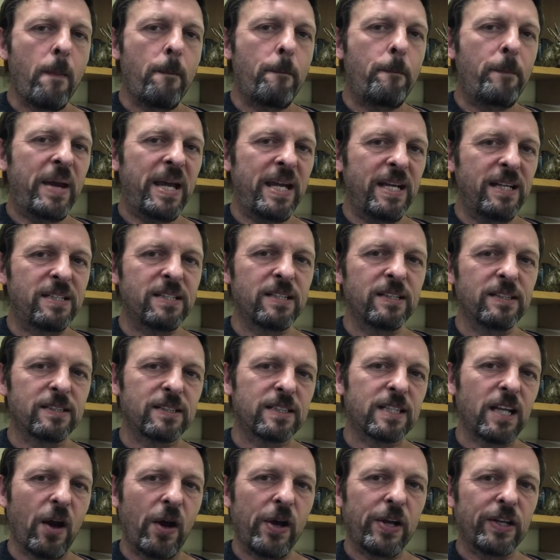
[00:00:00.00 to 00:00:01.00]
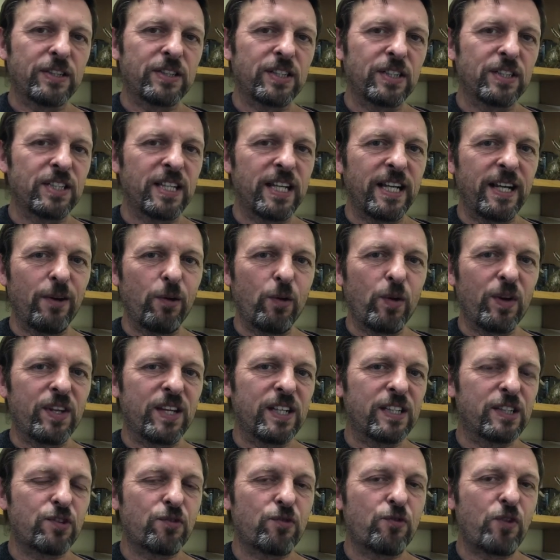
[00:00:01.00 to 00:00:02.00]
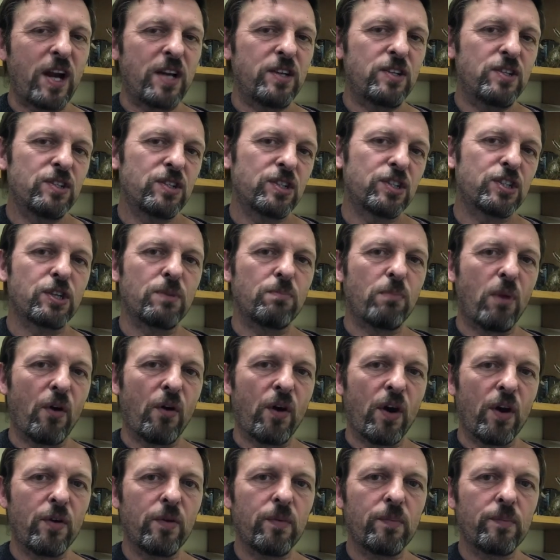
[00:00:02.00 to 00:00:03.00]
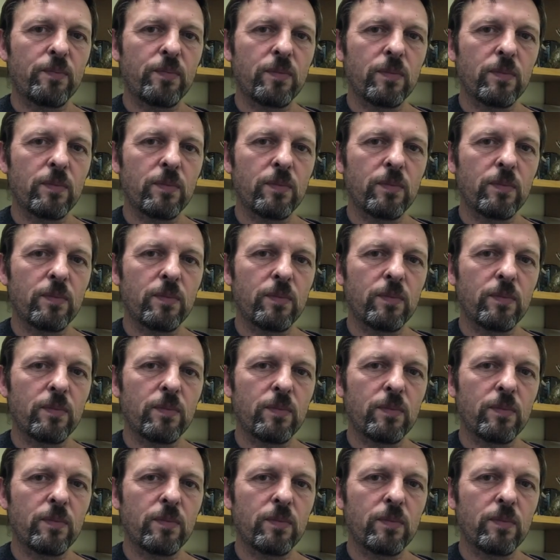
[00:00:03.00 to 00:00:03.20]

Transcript: Peter's going to tea with his friend tomorrow.